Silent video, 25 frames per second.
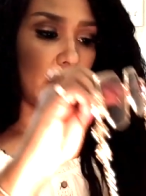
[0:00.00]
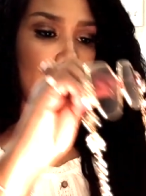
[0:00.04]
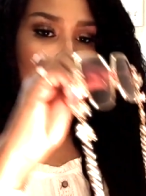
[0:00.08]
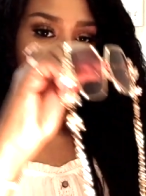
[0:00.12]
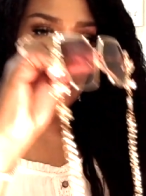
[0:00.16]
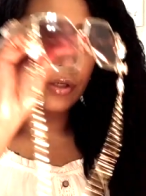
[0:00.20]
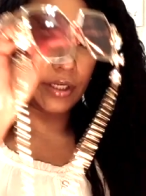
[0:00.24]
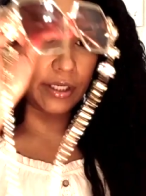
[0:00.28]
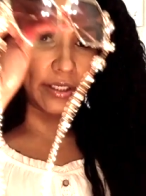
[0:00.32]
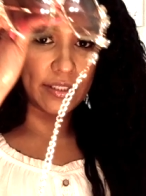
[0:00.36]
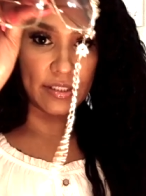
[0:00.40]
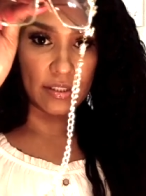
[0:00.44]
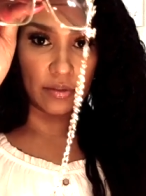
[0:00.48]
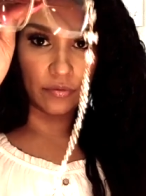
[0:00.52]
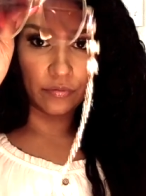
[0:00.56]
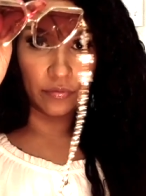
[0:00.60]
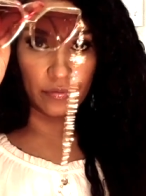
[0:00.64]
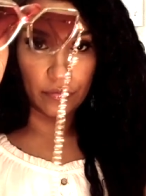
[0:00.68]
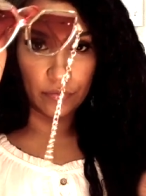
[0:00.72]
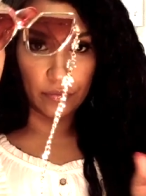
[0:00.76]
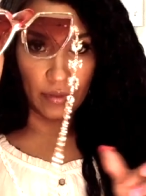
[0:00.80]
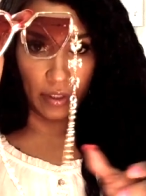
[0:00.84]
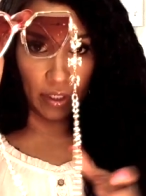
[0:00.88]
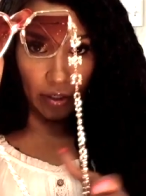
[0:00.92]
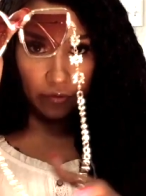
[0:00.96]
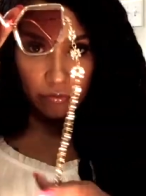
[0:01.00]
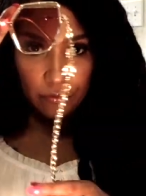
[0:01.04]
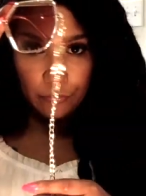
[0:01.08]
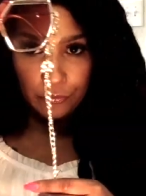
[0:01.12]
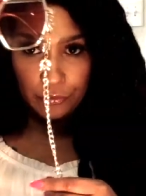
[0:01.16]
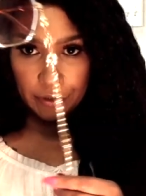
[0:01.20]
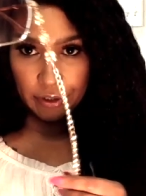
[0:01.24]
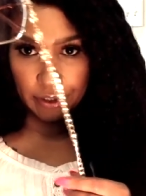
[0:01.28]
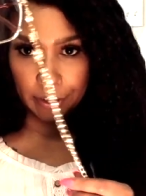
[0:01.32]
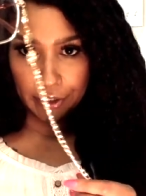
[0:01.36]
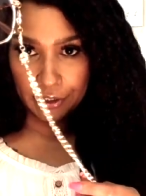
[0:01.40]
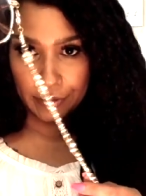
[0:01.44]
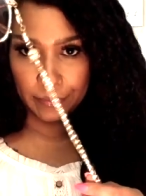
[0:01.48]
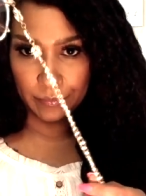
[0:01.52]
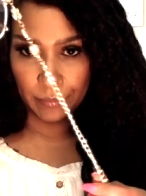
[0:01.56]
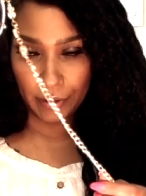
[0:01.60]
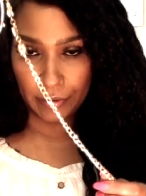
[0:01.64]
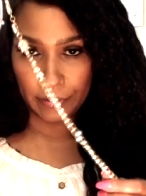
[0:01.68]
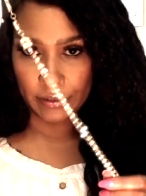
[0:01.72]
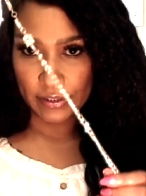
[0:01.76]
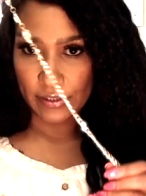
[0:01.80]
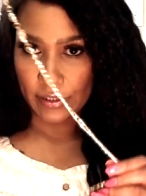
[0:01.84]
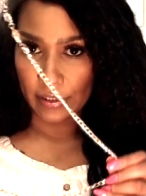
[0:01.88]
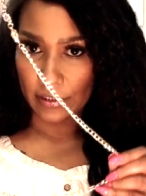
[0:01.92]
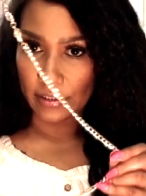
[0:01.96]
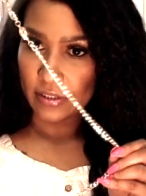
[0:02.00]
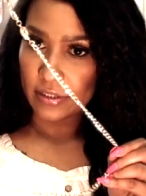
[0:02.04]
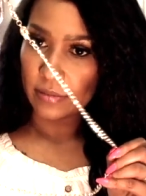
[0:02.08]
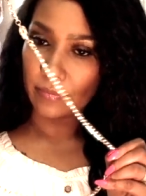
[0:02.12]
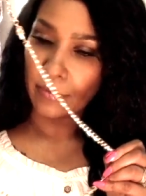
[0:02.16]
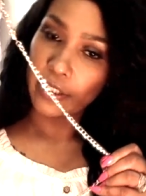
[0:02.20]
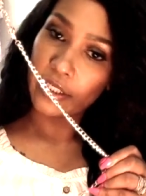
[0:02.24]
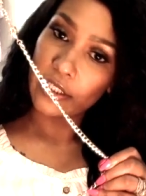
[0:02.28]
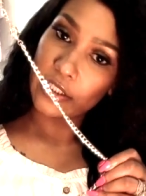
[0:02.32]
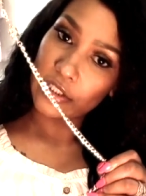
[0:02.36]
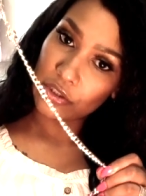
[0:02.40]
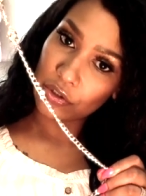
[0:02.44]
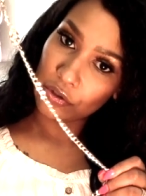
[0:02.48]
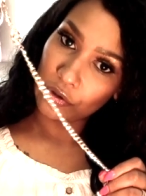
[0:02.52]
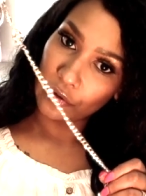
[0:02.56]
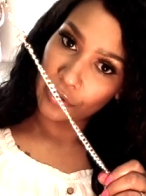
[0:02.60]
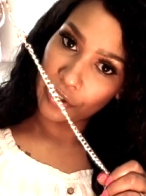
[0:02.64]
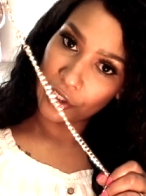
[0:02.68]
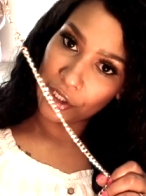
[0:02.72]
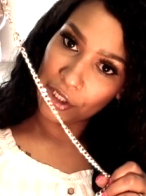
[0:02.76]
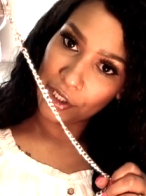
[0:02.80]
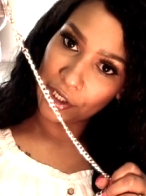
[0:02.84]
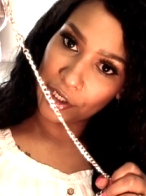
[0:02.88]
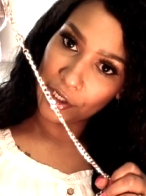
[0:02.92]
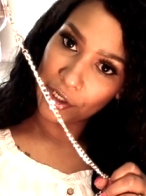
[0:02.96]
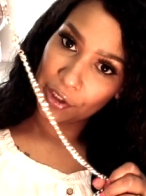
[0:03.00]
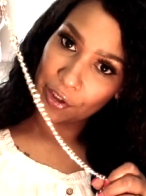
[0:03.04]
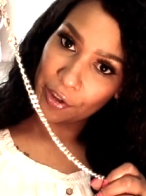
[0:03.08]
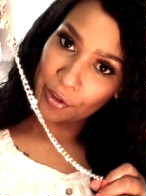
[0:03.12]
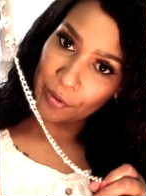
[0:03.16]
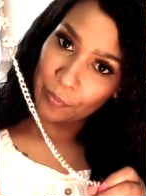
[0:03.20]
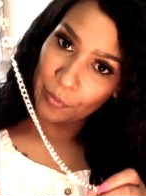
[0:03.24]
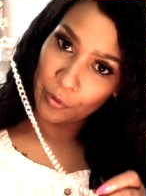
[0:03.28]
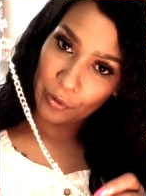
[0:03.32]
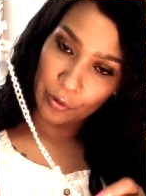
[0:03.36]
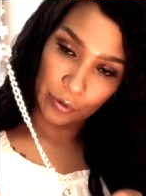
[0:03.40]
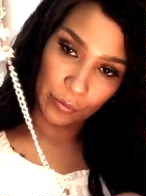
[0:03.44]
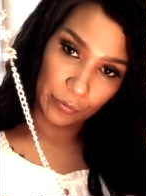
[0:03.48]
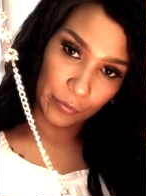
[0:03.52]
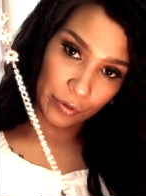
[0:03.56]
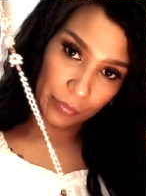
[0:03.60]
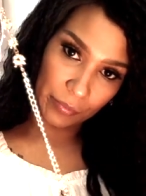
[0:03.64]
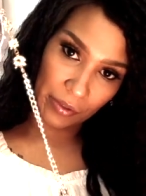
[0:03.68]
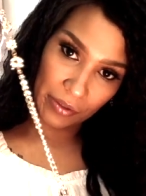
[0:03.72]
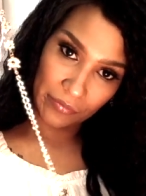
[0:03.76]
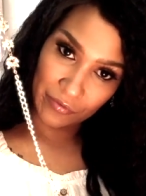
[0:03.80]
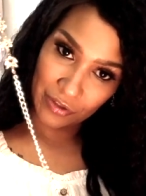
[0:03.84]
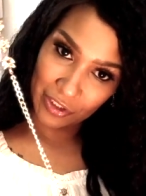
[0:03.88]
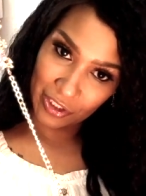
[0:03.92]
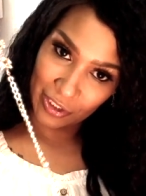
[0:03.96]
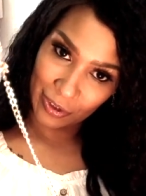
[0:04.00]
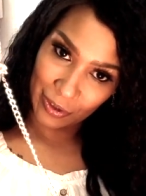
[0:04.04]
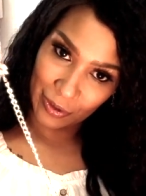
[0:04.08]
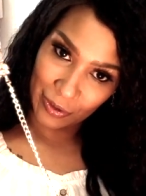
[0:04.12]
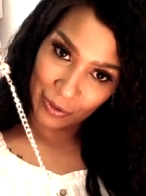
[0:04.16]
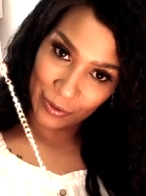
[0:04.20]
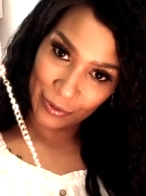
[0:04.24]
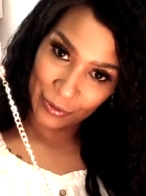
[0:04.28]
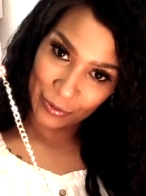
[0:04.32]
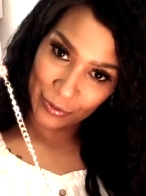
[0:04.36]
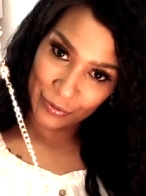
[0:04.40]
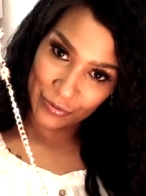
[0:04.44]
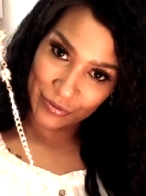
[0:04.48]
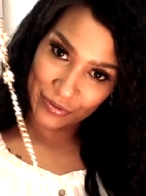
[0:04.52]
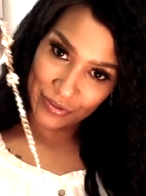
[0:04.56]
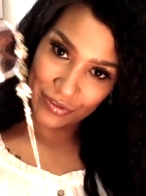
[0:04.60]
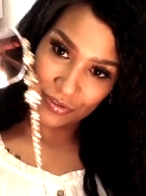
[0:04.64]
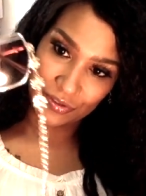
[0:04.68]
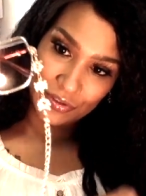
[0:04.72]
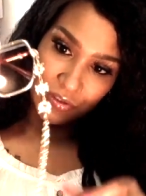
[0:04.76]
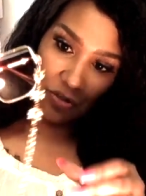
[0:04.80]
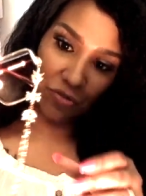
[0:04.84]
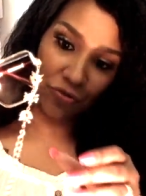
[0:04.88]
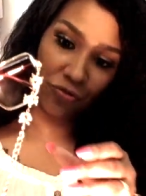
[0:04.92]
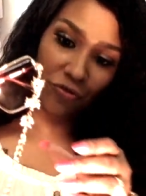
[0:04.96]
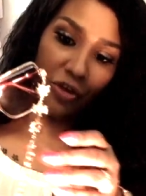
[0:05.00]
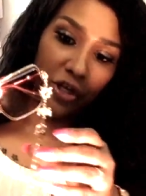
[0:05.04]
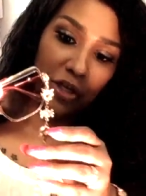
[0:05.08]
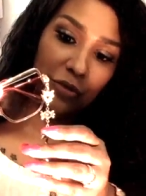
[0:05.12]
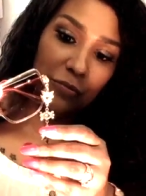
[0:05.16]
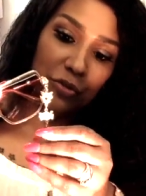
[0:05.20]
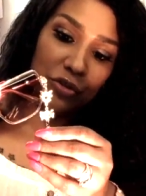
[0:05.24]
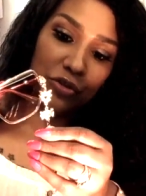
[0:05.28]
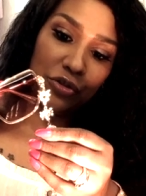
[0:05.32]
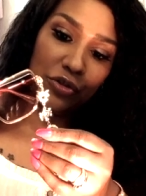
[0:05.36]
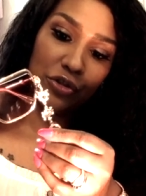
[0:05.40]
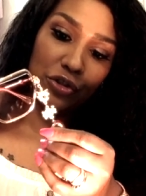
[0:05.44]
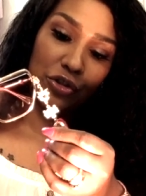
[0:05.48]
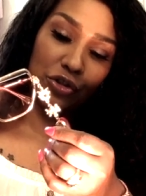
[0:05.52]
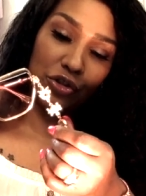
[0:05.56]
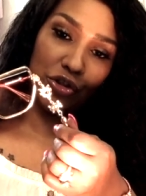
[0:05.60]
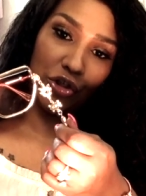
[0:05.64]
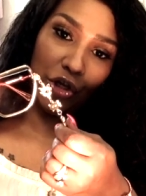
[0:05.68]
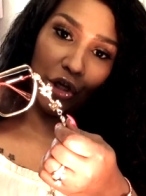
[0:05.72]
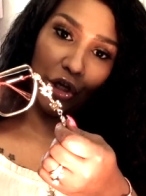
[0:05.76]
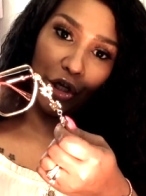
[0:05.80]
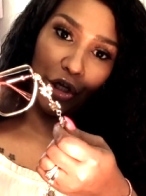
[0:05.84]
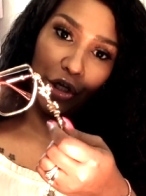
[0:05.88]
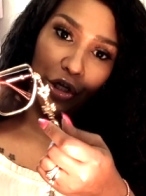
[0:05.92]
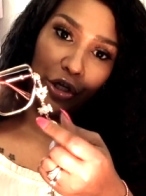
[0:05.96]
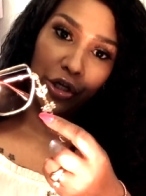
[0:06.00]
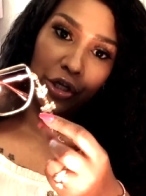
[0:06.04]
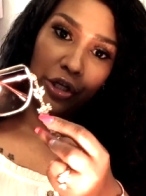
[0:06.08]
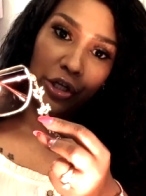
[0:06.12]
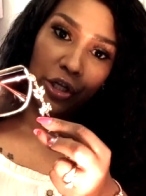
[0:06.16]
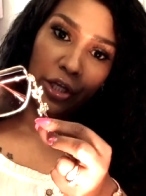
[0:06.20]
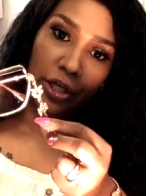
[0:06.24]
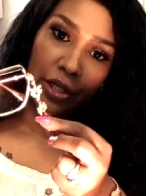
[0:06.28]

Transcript: Okay, so everyone probably saw this in my Instagram or on one of my videos. This is the famous chain.